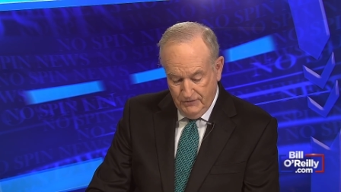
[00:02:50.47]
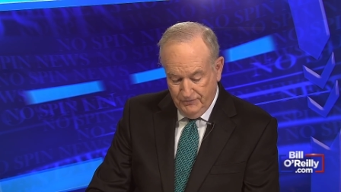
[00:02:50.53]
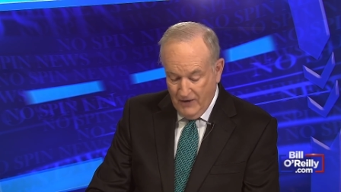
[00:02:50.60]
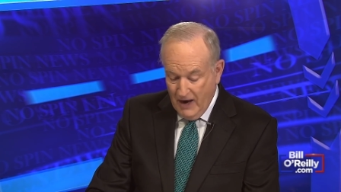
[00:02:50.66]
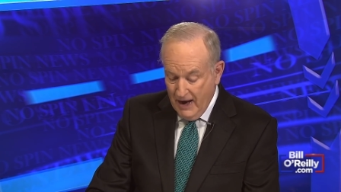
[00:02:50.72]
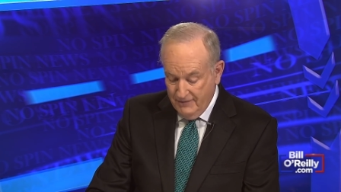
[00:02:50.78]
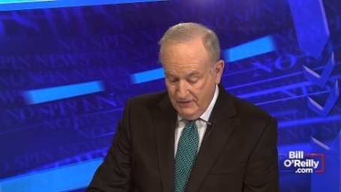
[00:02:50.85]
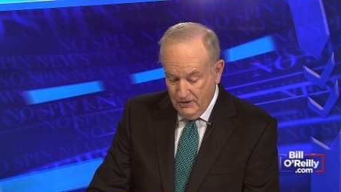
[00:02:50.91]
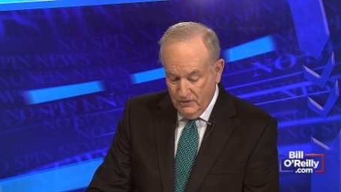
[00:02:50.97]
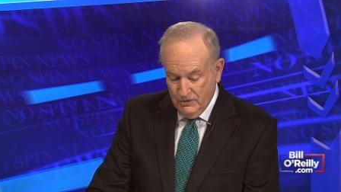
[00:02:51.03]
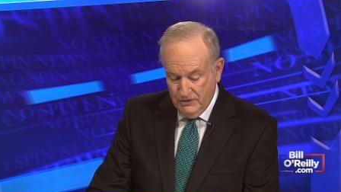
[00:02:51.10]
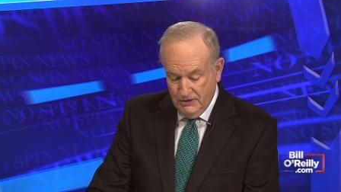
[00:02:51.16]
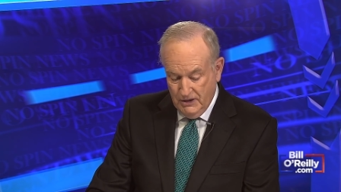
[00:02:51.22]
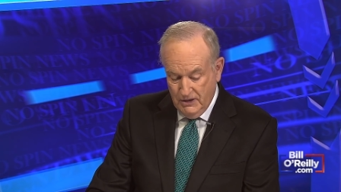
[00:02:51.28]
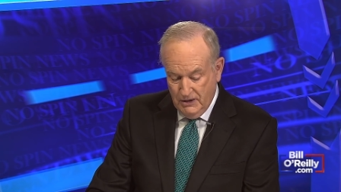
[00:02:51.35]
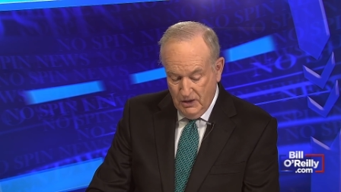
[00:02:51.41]
5
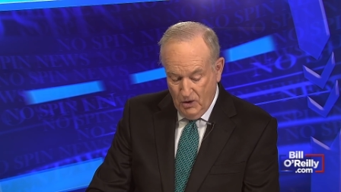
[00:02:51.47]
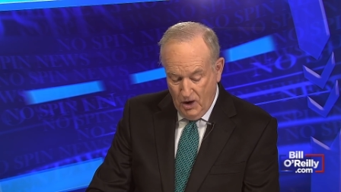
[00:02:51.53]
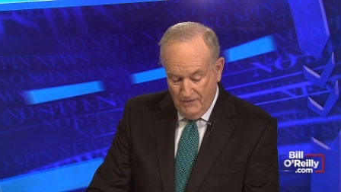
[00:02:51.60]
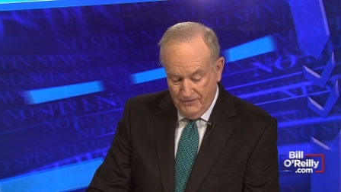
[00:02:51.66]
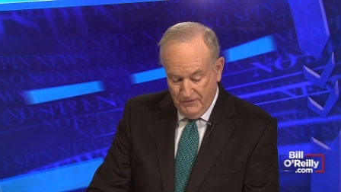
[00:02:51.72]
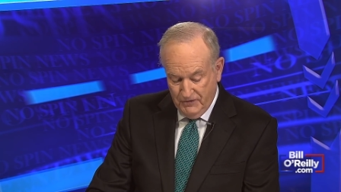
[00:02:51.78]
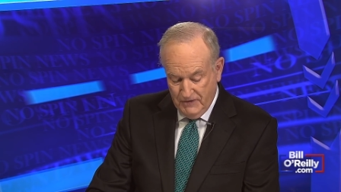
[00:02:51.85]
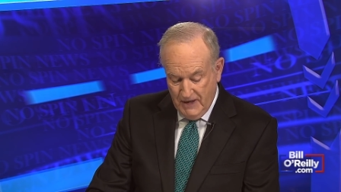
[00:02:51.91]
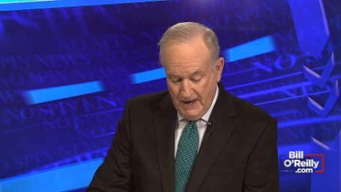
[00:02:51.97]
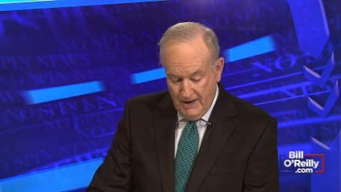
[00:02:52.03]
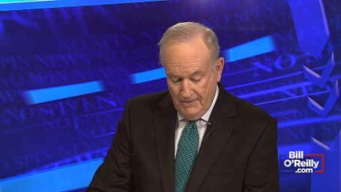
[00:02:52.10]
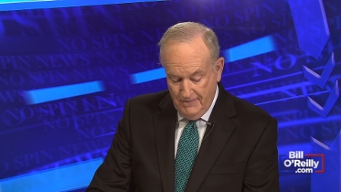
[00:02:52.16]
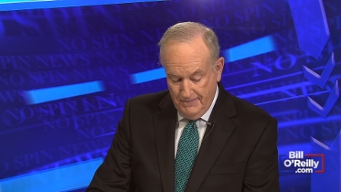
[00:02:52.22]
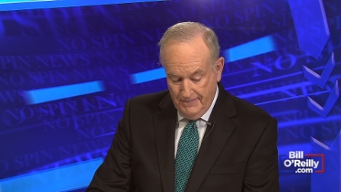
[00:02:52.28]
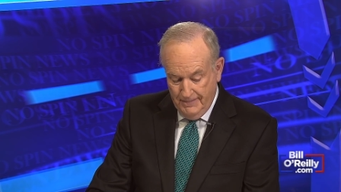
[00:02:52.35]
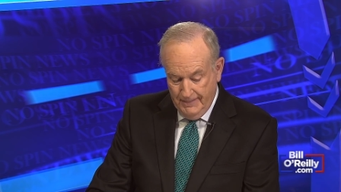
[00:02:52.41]
years in the office
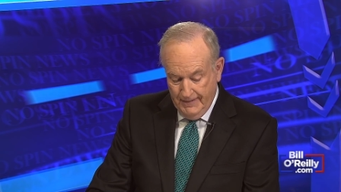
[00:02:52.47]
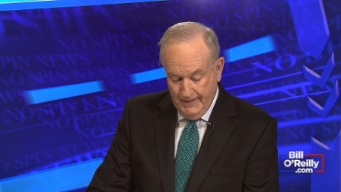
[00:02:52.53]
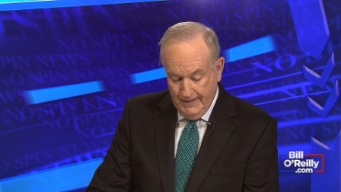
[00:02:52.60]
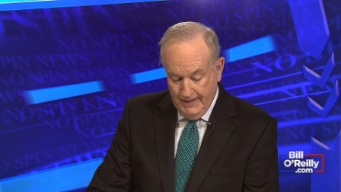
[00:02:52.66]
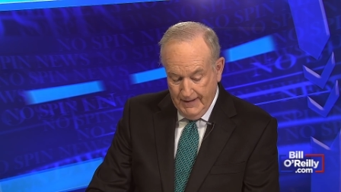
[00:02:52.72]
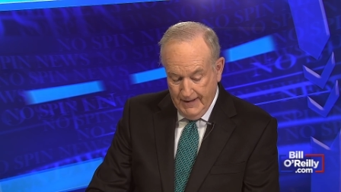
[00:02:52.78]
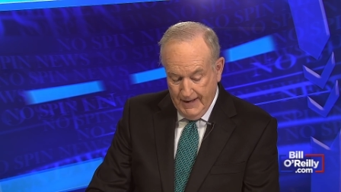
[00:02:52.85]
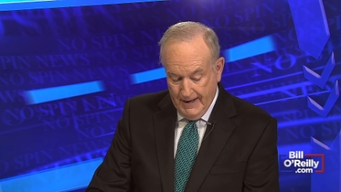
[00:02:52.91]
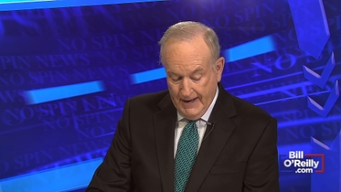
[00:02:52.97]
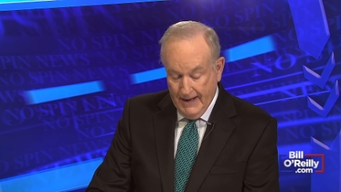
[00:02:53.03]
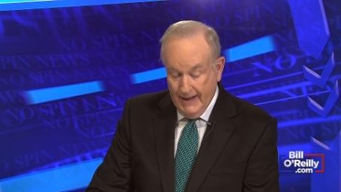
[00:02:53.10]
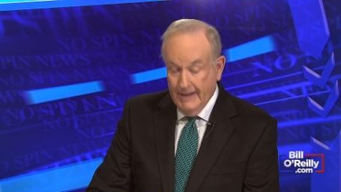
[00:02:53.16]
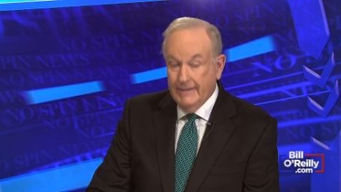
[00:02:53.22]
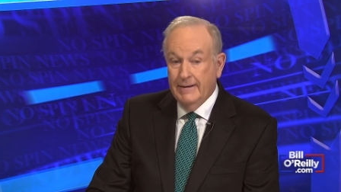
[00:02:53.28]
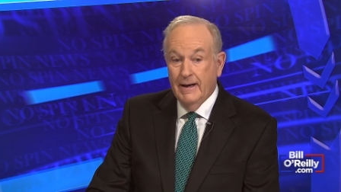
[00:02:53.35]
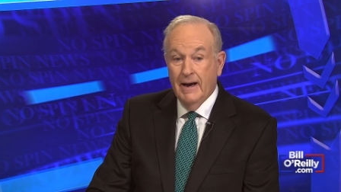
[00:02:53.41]
now,
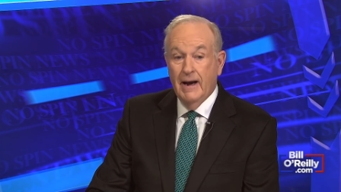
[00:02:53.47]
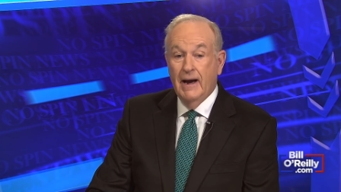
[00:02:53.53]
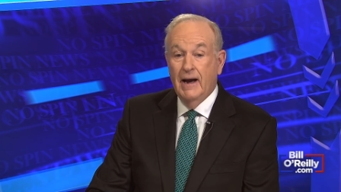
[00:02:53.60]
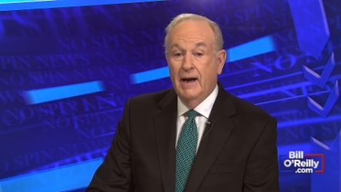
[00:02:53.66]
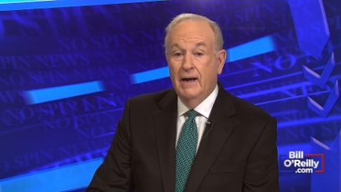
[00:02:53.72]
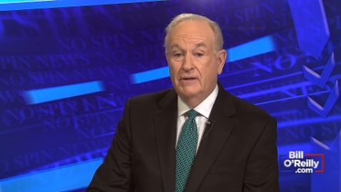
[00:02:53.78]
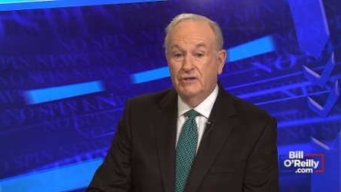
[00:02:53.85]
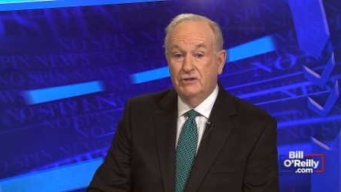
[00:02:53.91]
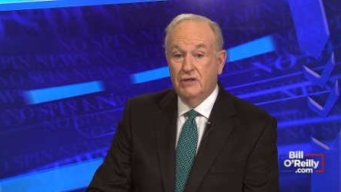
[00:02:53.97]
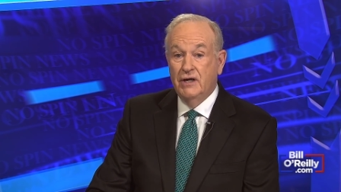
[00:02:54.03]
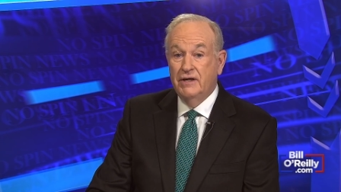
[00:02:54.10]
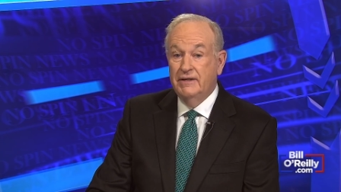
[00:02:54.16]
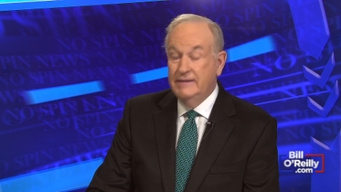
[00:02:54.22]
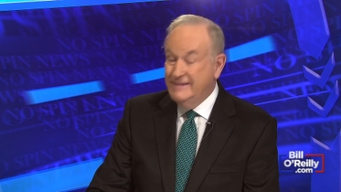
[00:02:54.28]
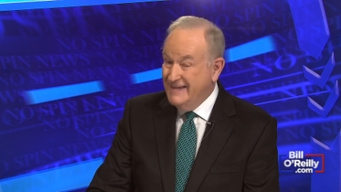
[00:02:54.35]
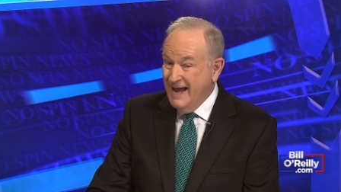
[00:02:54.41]
and she's got
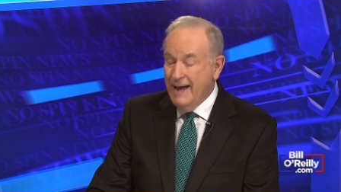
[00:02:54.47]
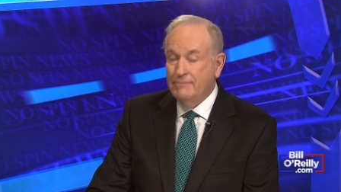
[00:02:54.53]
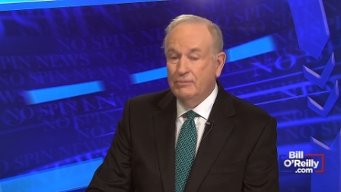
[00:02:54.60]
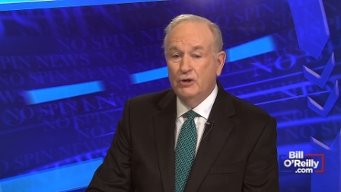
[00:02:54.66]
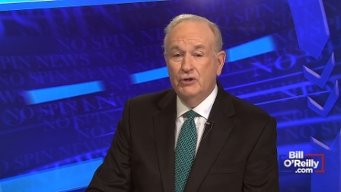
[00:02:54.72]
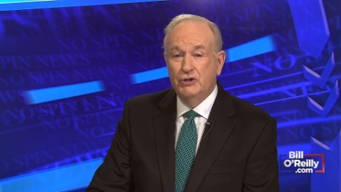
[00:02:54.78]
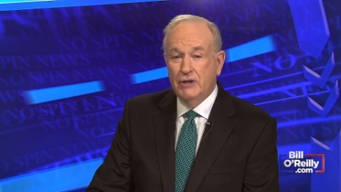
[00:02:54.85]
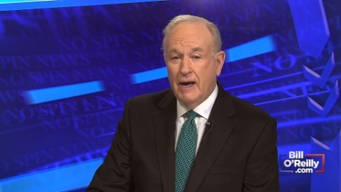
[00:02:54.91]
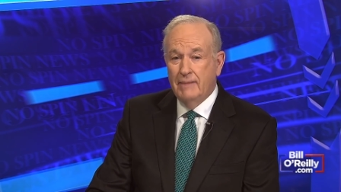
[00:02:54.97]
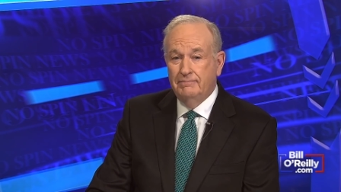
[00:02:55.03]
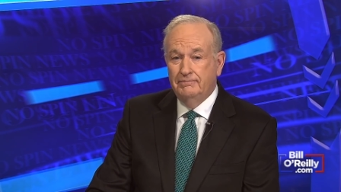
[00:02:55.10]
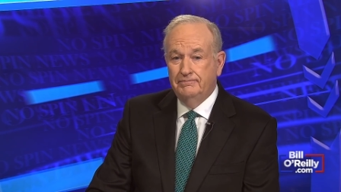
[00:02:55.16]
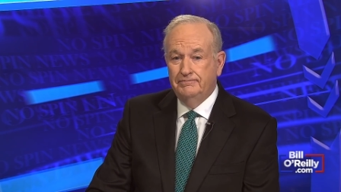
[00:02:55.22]
a damn good job.